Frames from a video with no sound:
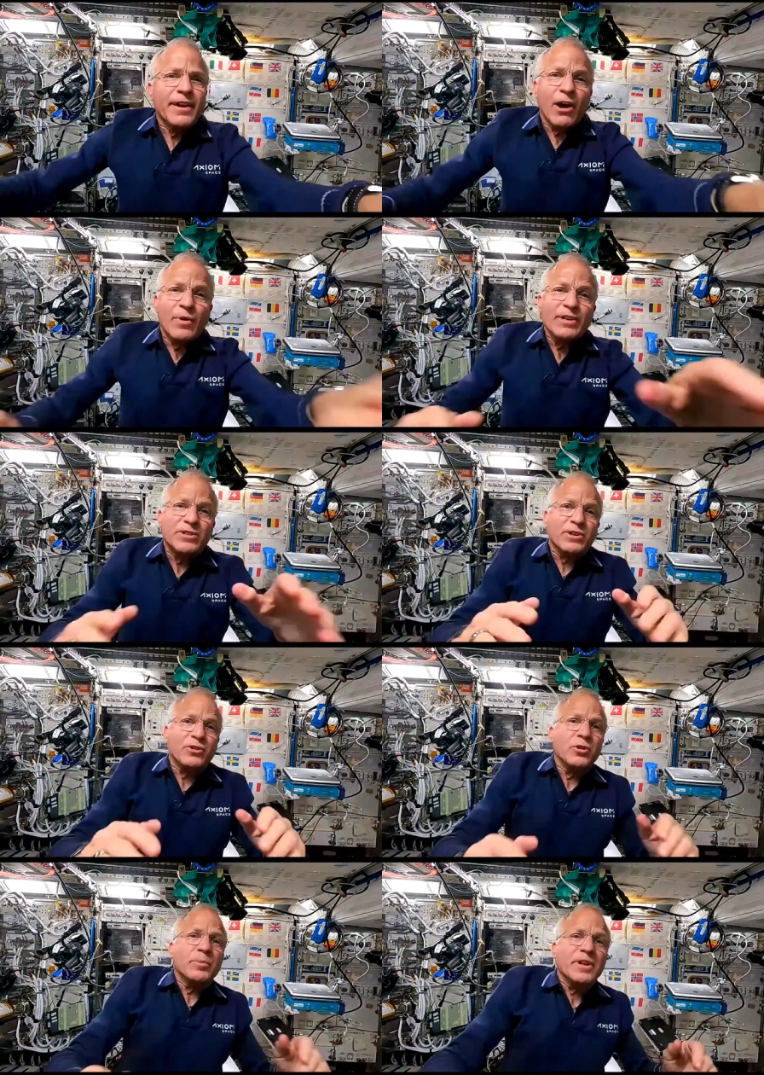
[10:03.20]
I went to the
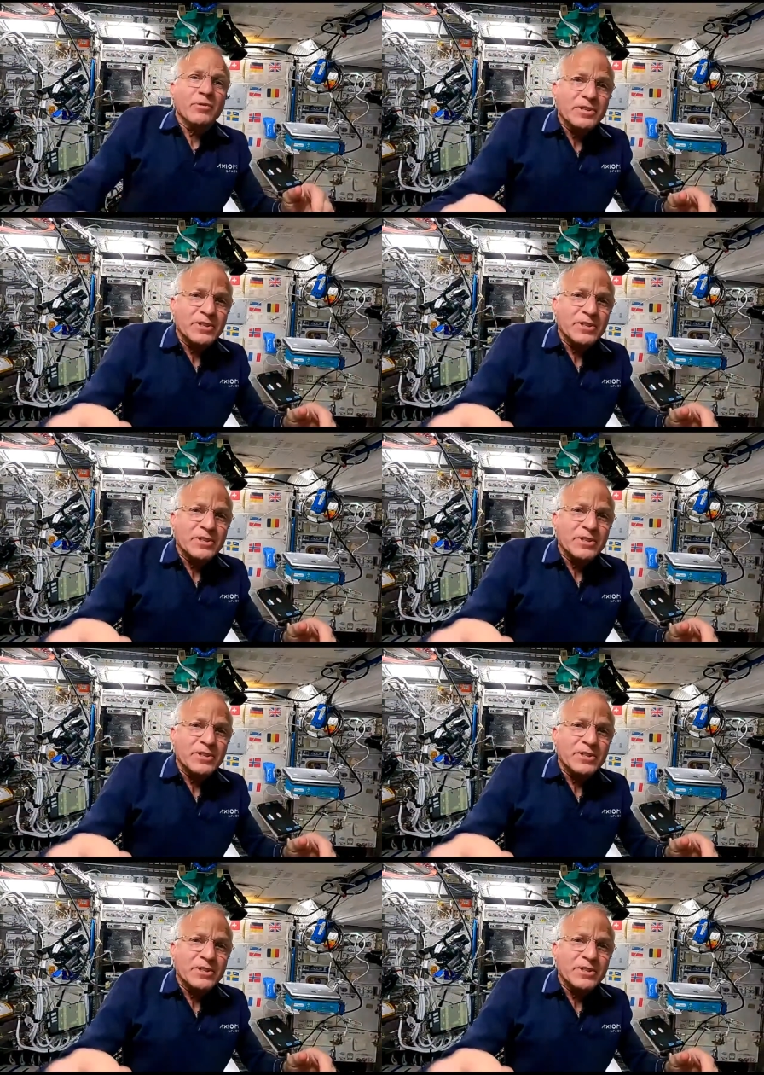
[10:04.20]
cupola, which is our,
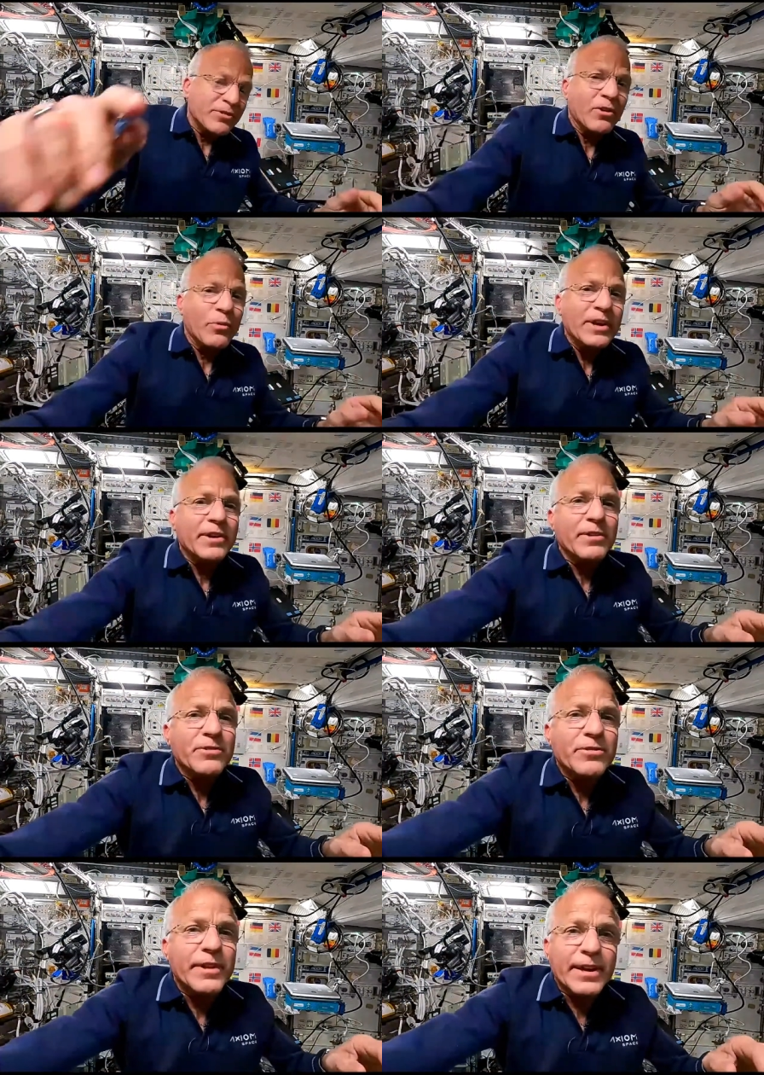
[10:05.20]
our little set of
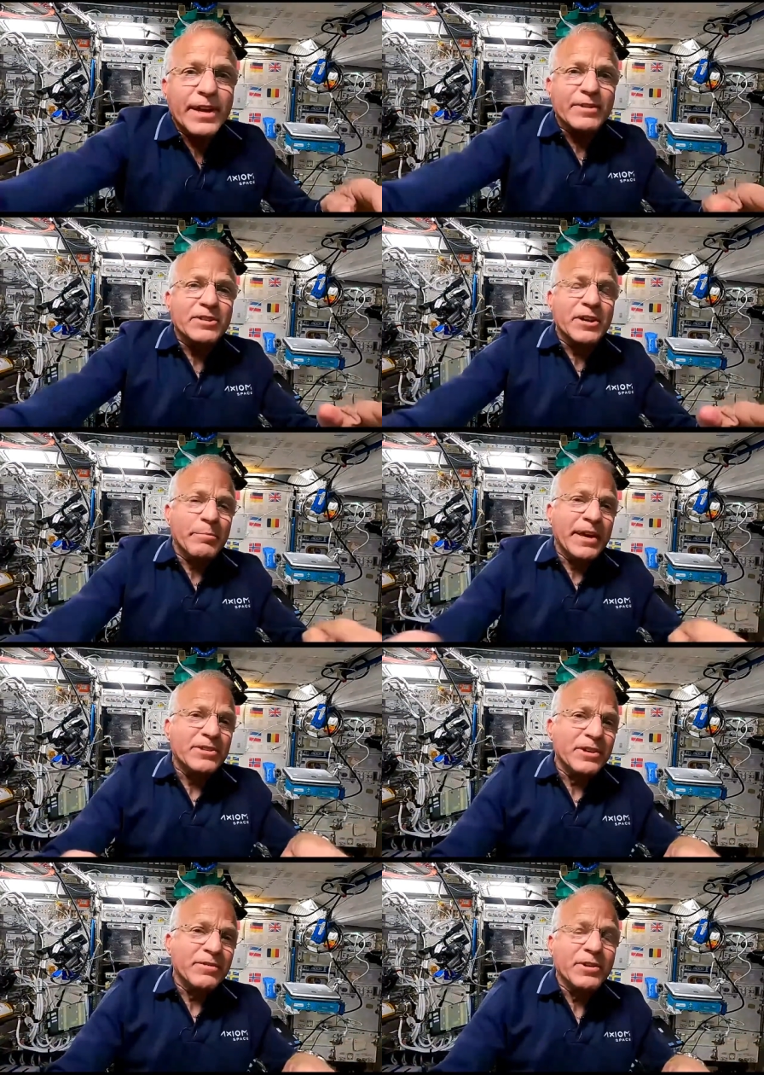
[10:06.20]
windows that give us an
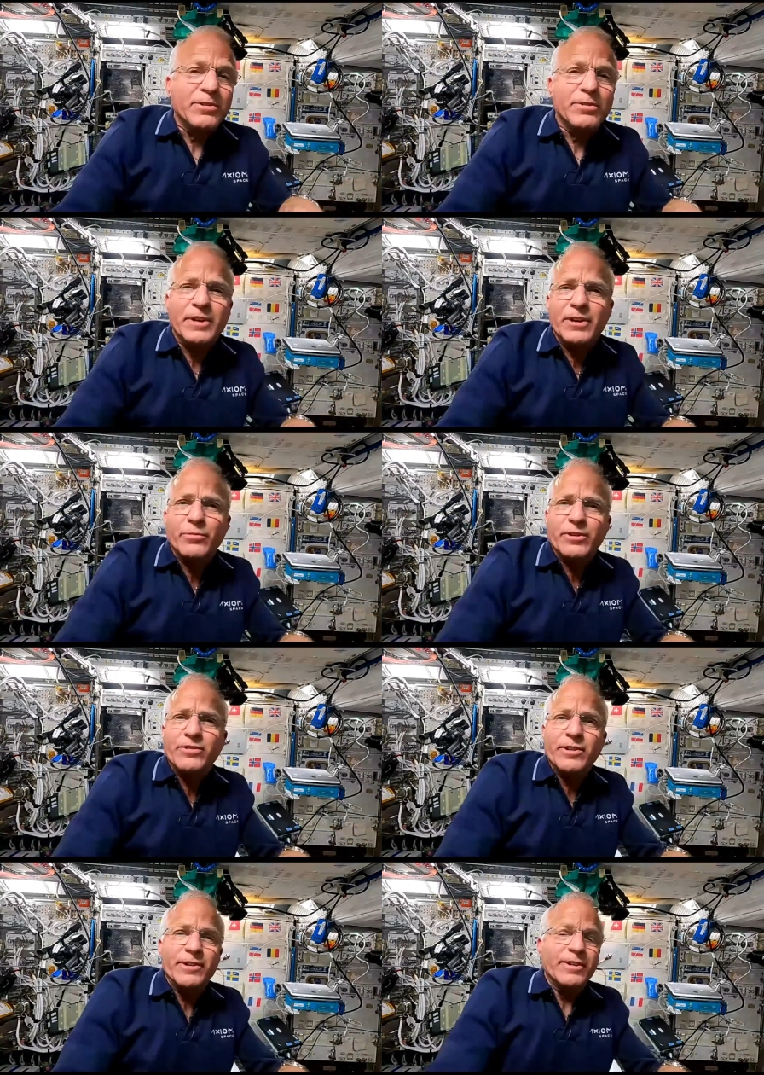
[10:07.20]
amazing view, and it
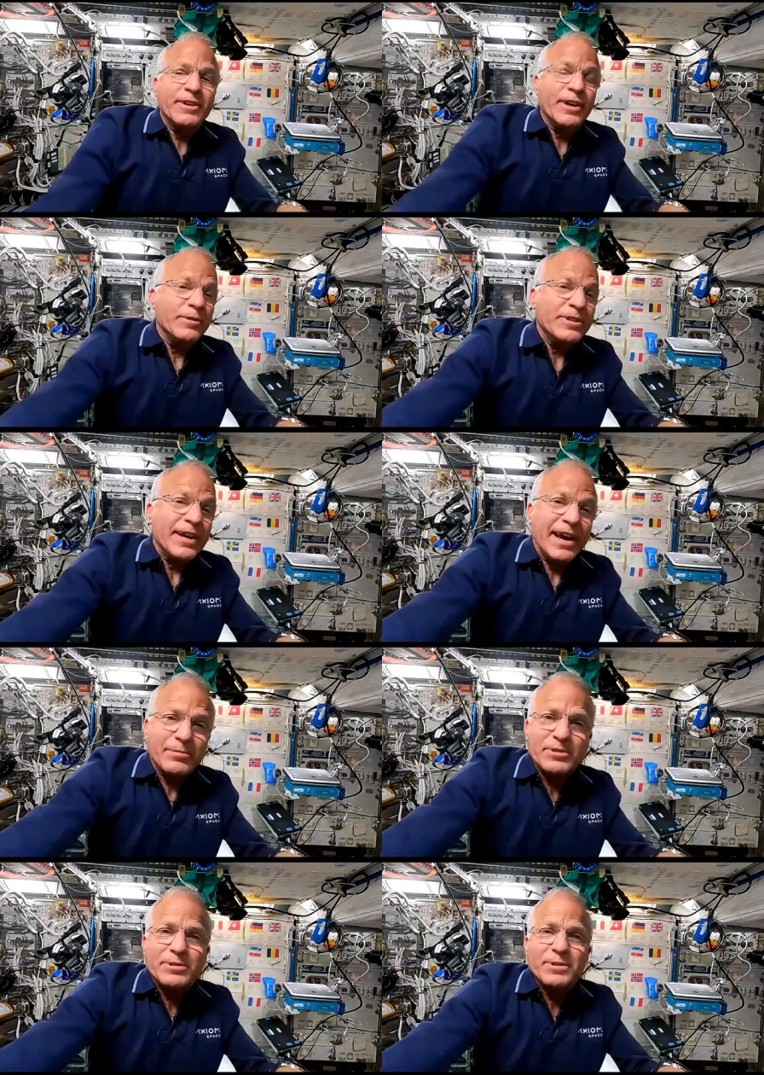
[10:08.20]
was it was
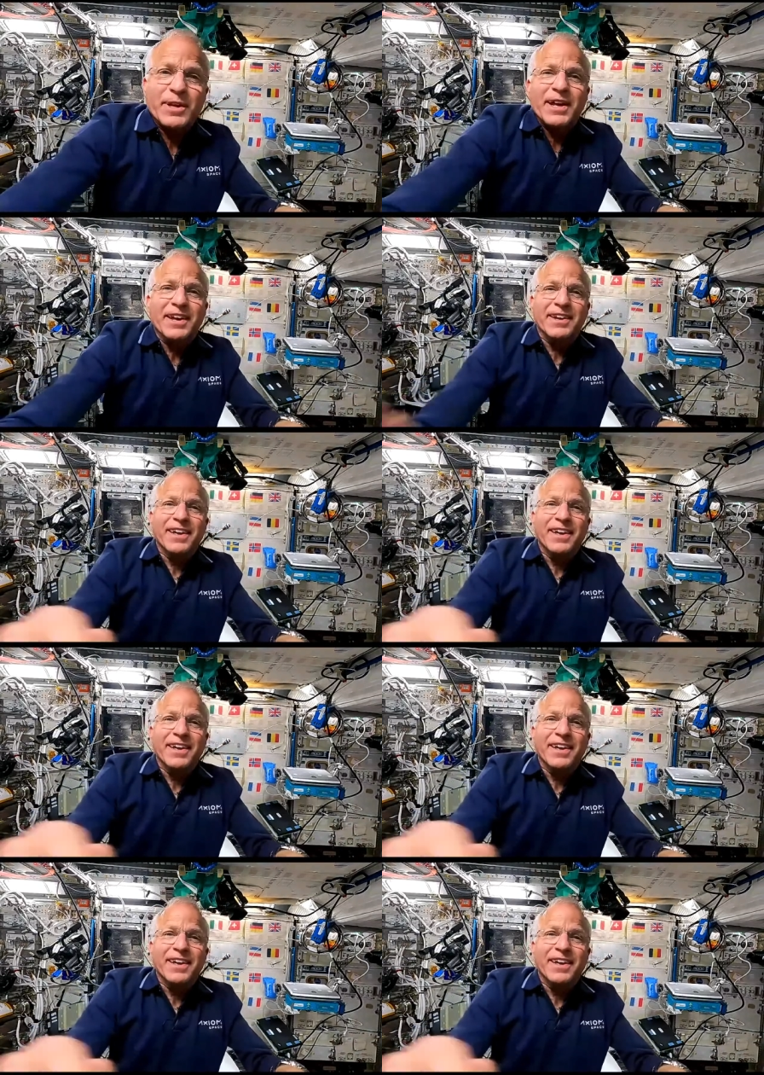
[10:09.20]
absolutely